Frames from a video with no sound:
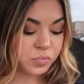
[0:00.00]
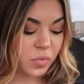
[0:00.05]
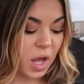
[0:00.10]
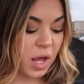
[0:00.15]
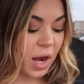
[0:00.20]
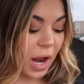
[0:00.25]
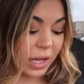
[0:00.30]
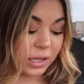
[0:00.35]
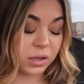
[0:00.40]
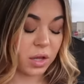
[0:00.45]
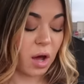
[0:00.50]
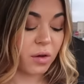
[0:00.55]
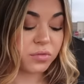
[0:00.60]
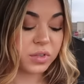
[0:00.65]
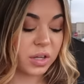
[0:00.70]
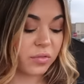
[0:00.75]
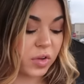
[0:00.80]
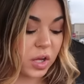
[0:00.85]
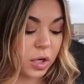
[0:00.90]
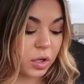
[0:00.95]
And I love
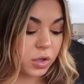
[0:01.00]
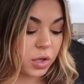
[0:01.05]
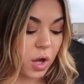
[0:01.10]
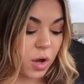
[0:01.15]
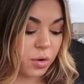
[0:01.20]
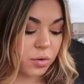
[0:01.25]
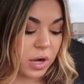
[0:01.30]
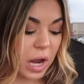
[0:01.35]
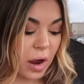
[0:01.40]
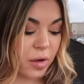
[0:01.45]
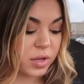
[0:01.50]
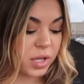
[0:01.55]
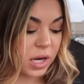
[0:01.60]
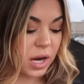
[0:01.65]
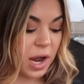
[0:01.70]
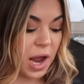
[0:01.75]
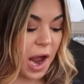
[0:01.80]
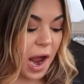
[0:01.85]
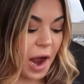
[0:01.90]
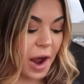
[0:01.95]
living alone now that
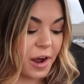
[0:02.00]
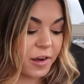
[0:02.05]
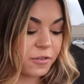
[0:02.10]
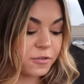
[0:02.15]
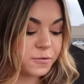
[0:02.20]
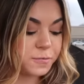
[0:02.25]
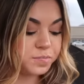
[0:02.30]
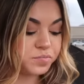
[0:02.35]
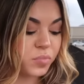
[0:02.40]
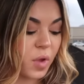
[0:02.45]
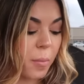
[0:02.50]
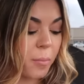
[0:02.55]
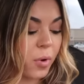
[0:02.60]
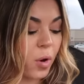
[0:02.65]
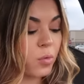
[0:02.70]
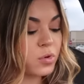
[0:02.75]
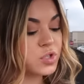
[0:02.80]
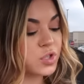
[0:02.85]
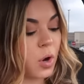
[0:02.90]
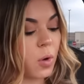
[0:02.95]
I have,
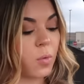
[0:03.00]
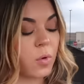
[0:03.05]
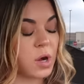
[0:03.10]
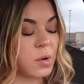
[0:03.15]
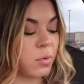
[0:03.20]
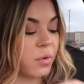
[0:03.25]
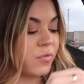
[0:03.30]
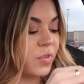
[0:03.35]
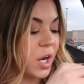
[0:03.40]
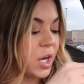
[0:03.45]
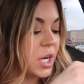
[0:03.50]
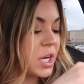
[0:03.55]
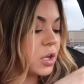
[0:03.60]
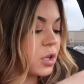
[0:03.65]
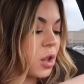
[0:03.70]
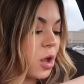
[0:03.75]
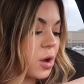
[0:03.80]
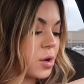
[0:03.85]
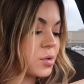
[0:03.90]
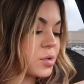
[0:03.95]
but don't worry, we're very
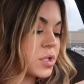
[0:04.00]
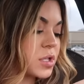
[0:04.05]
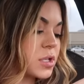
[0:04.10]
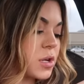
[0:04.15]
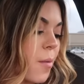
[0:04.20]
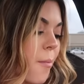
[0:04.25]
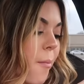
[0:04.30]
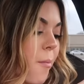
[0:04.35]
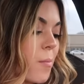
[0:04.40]
close.